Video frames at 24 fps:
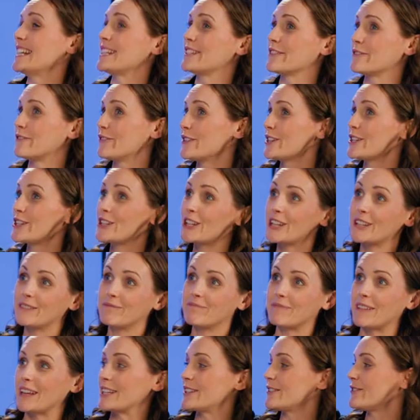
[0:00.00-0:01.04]
It's
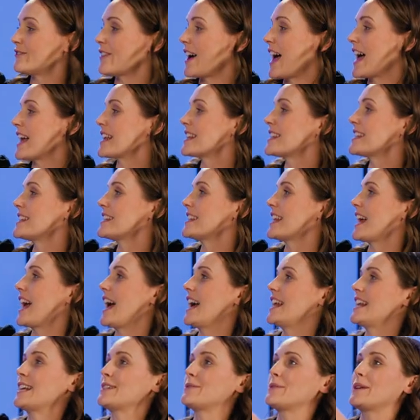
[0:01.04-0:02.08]
efficient, it's fast,
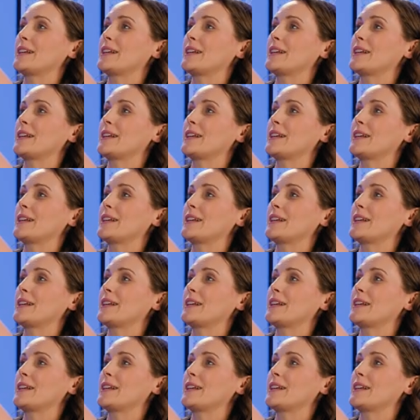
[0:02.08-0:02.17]
and as